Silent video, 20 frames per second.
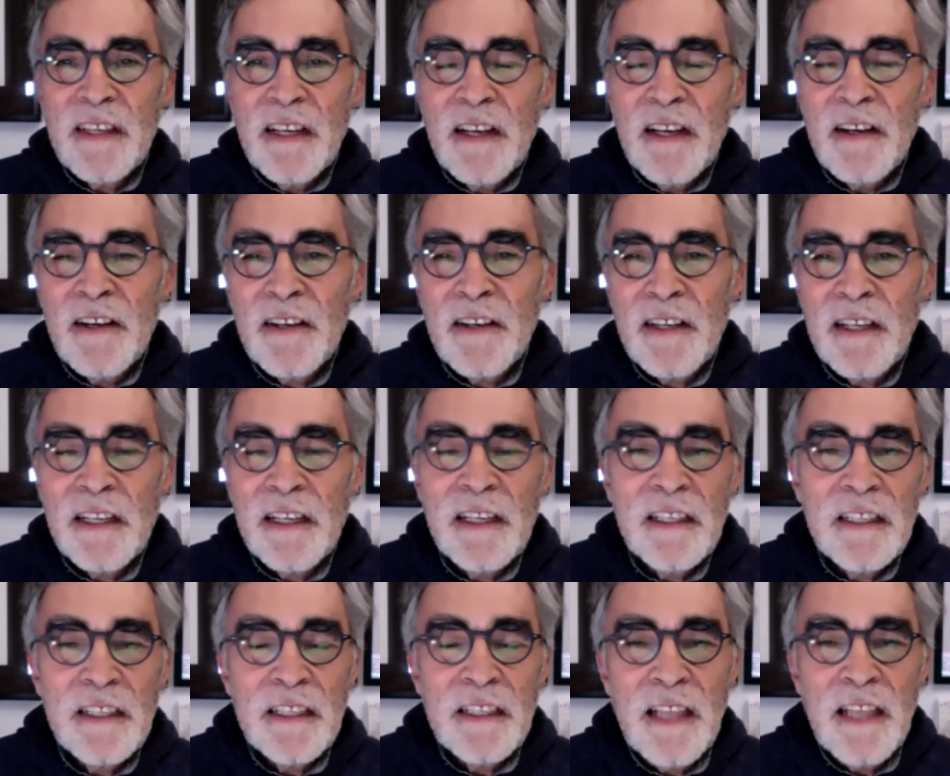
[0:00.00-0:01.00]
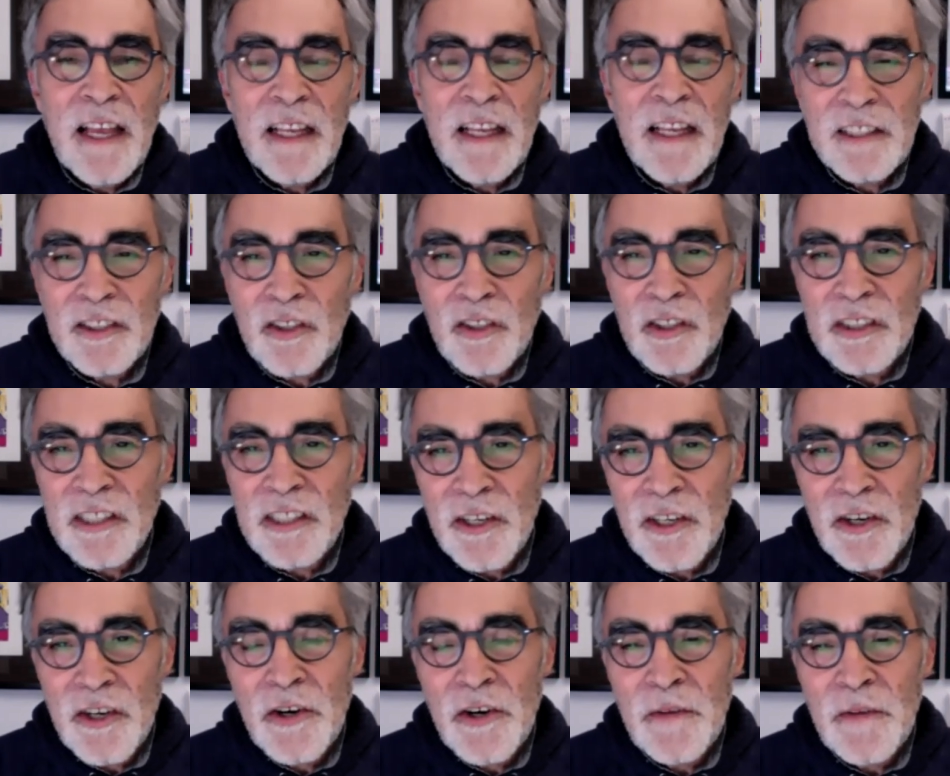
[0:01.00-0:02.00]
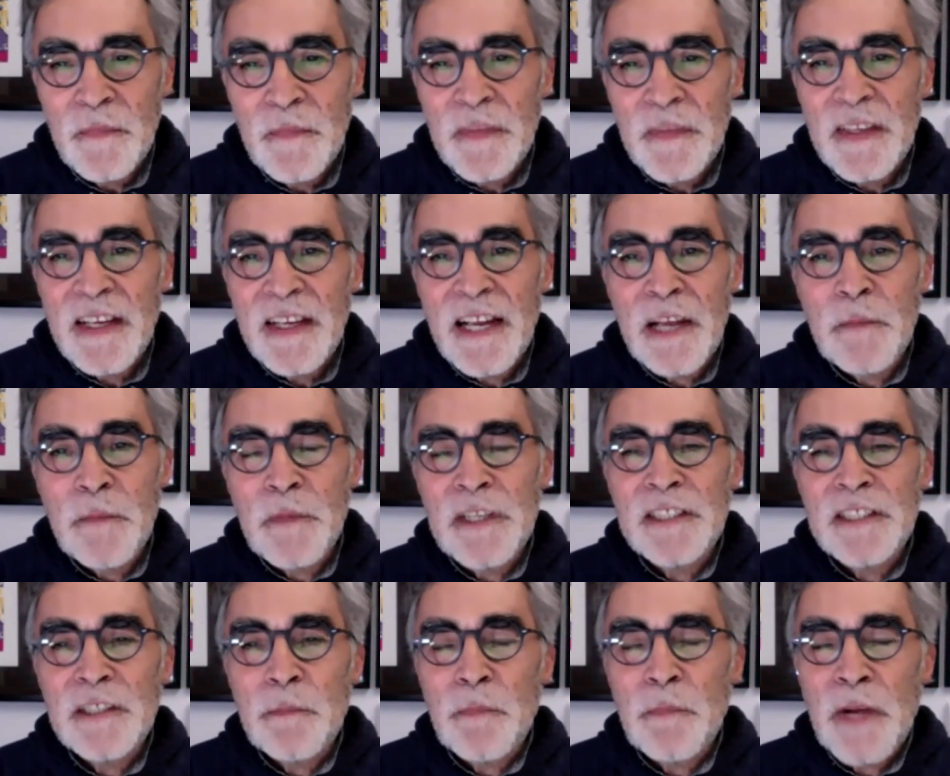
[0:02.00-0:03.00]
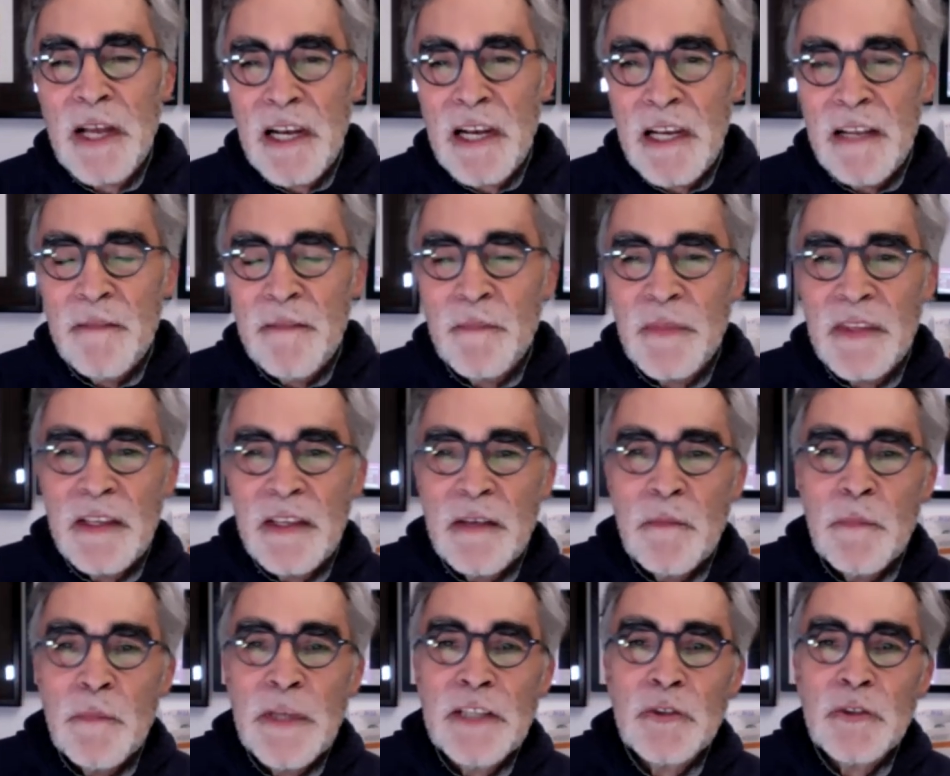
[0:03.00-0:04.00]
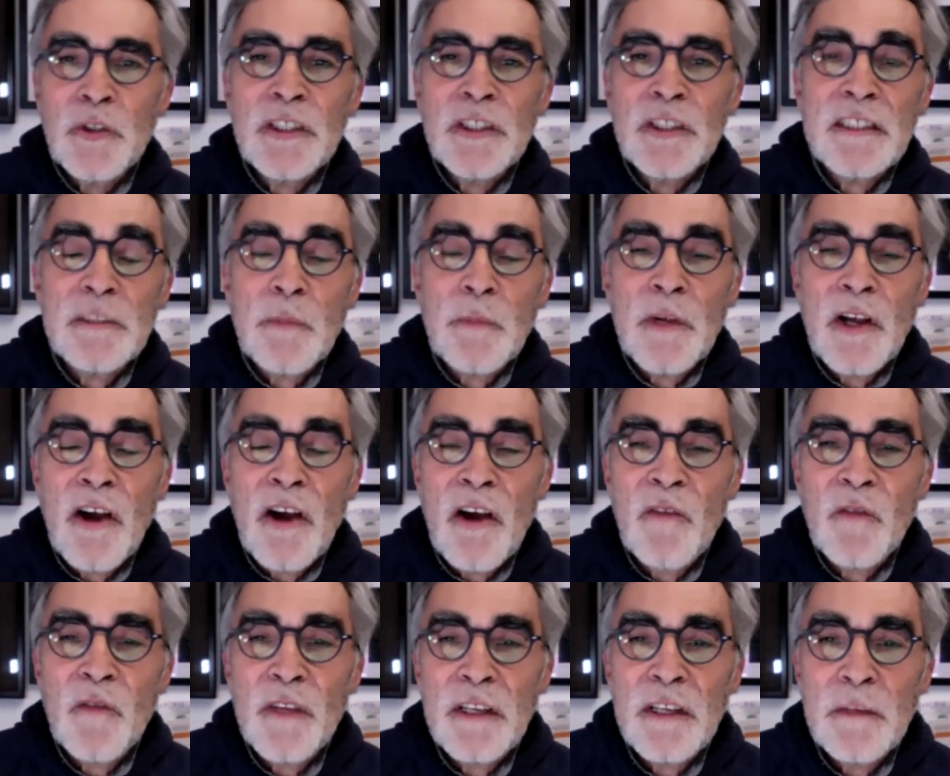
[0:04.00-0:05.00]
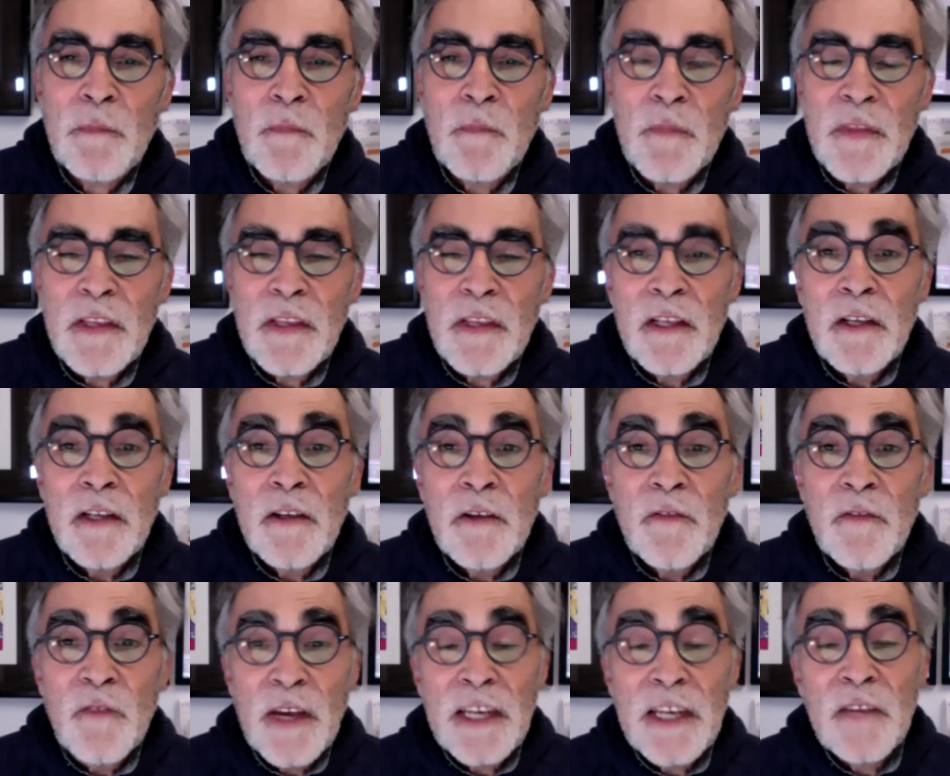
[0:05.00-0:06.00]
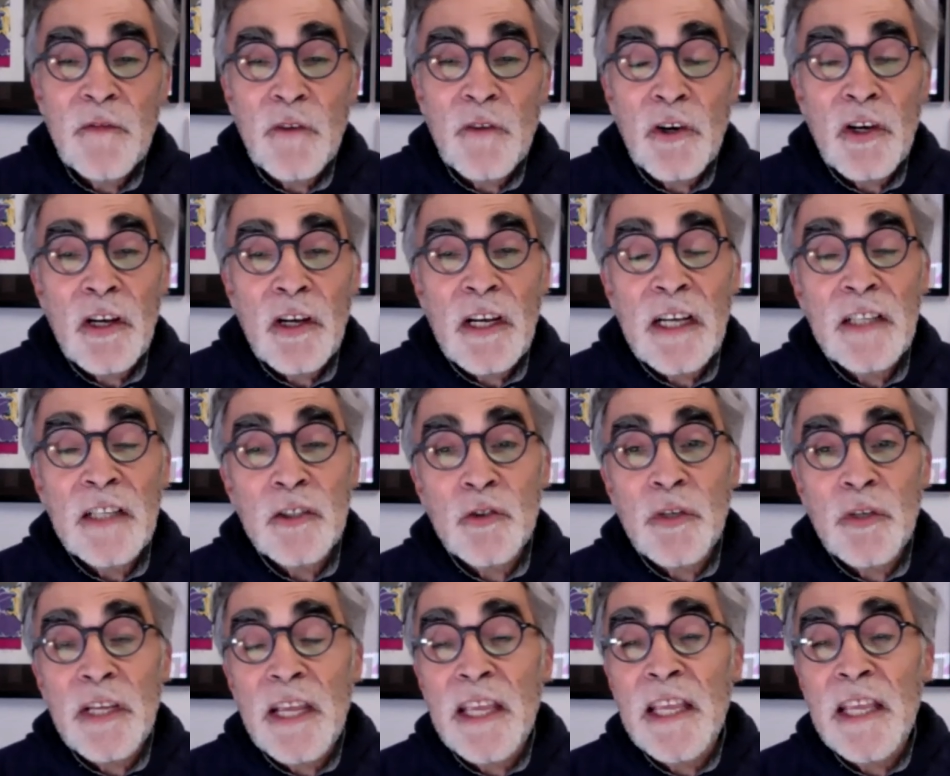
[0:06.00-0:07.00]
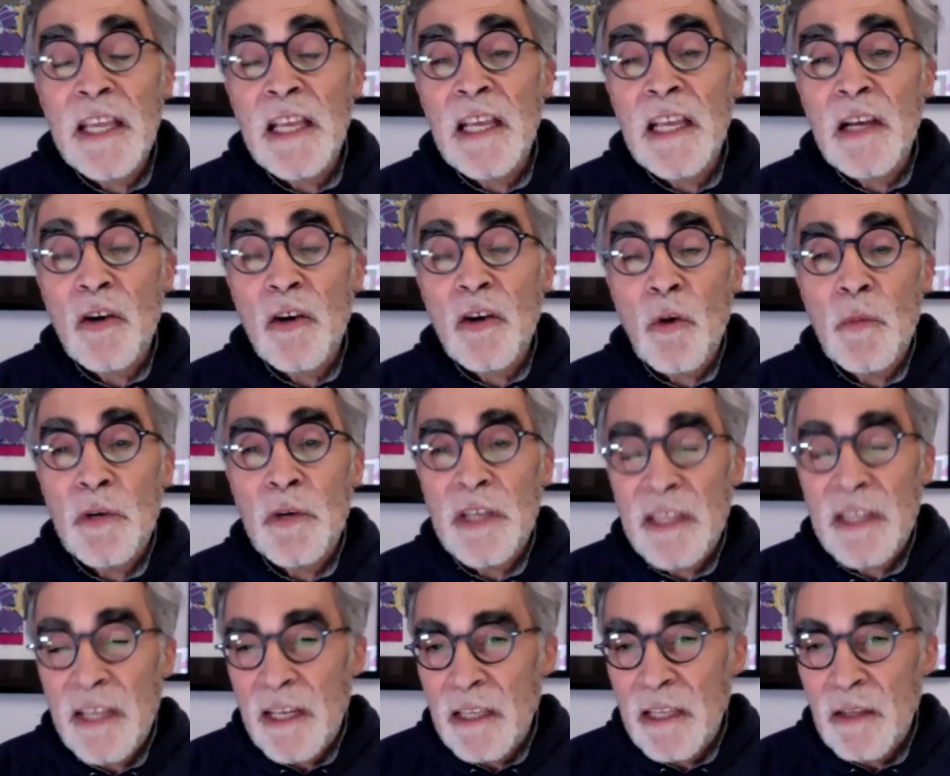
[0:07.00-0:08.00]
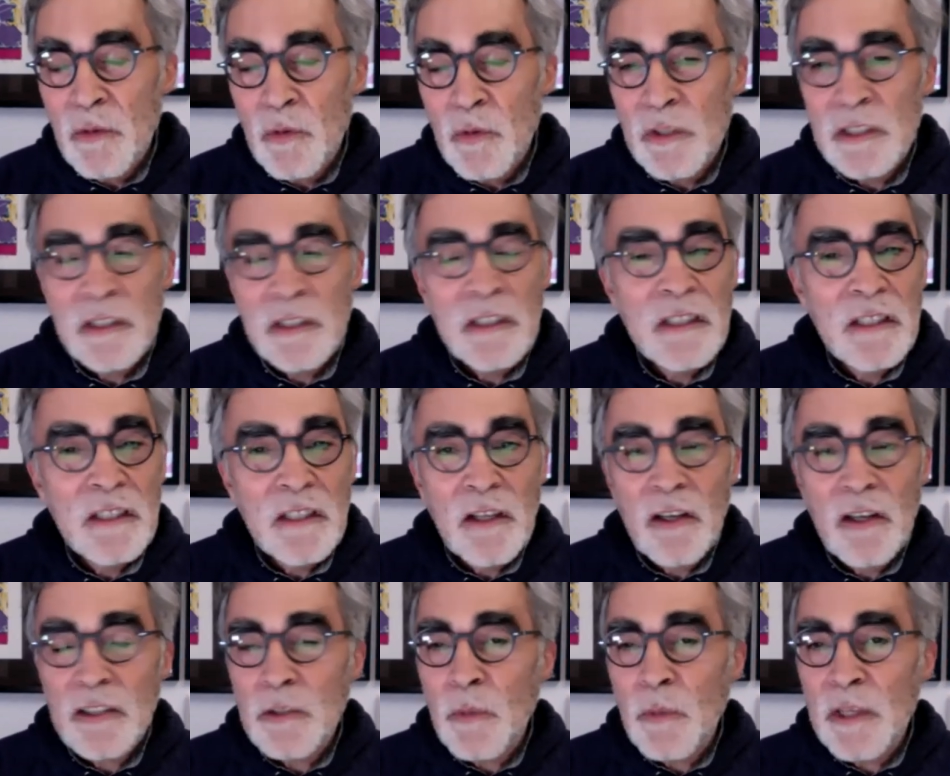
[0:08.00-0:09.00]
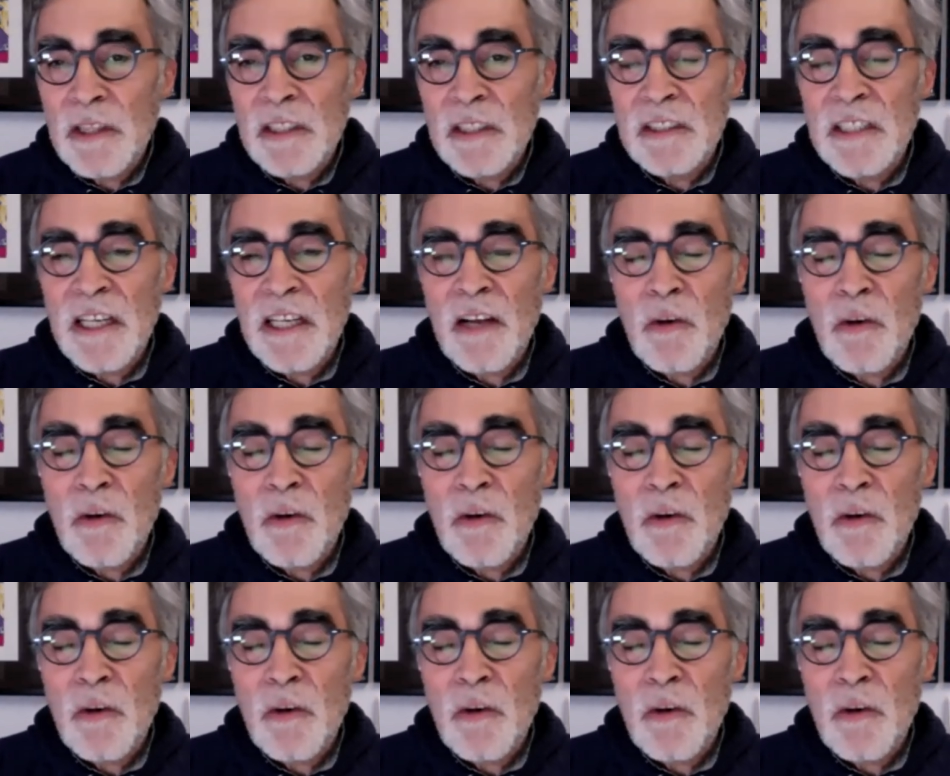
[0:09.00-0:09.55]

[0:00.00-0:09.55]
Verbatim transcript: Uh, LA Starts Here, Calle Principal, Patriotism and Conflict, Fighting for Country y Comunidad, which talks about the Chicano